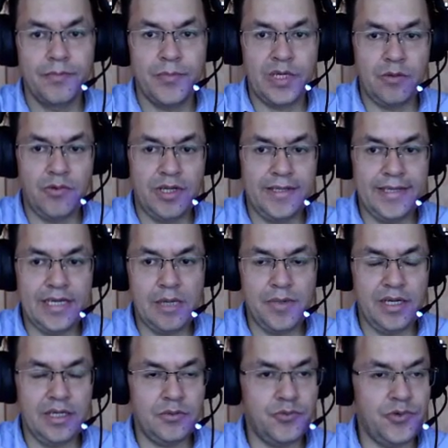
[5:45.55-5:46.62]
but one time
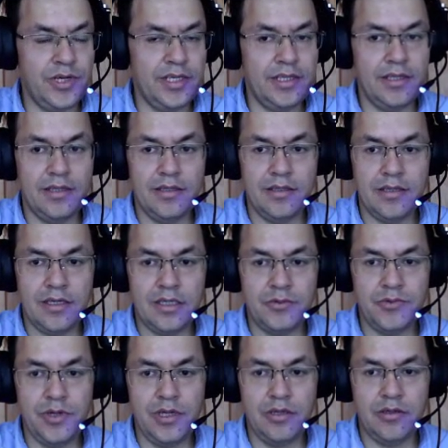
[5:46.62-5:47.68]
I read a
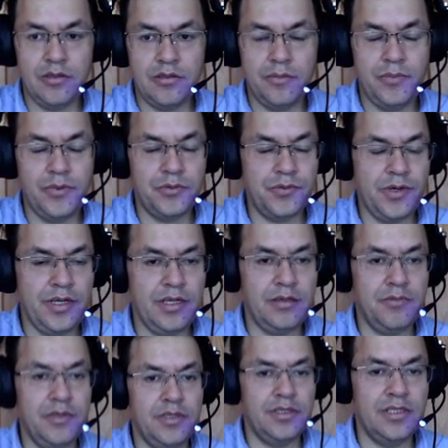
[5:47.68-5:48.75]
really good copywriter,
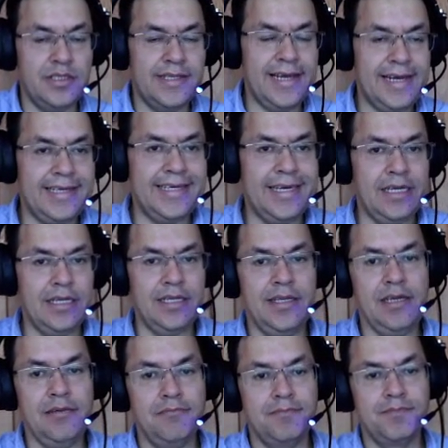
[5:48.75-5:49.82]
which is Dan
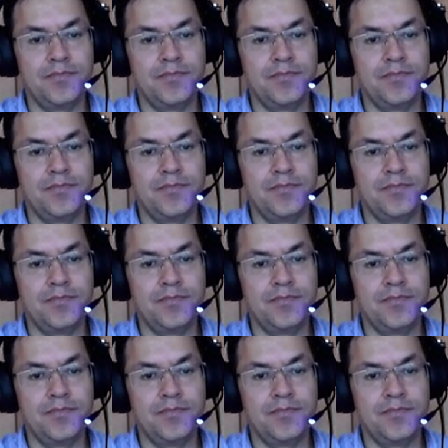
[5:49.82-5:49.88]
Kennedy,